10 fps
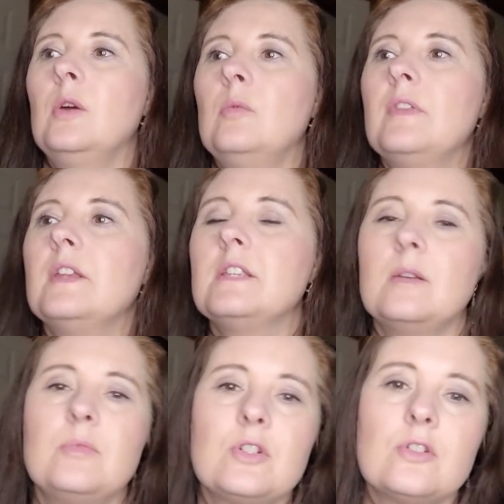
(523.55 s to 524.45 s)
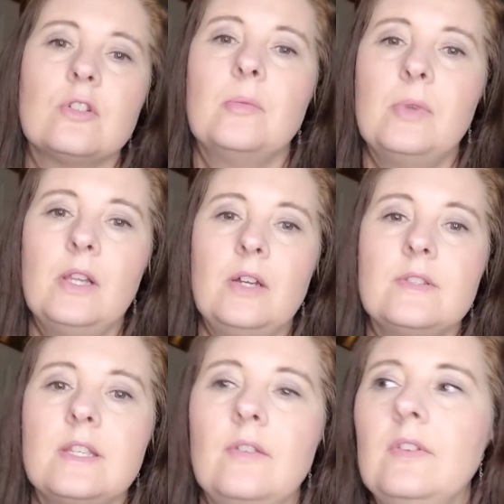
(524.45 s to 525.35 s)
when the temperatures are below
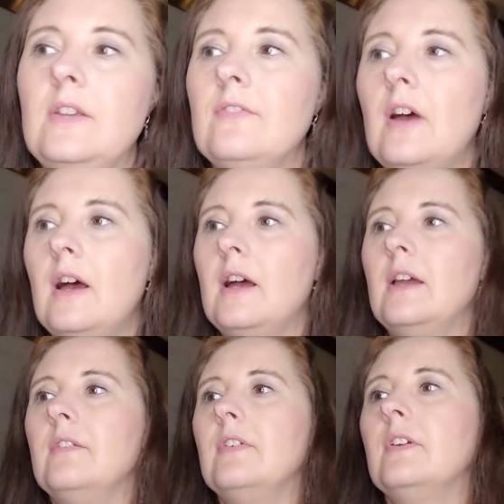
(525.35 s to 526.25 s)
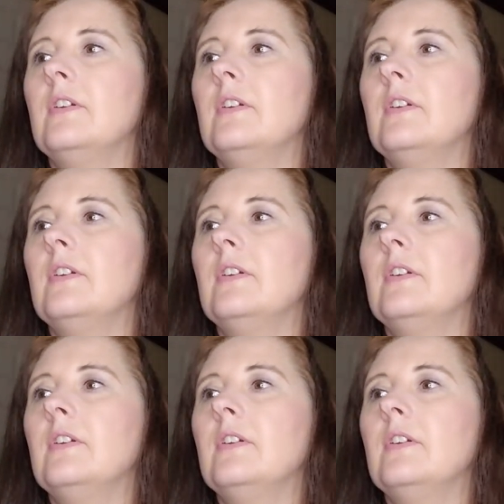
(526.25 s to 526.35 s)
75,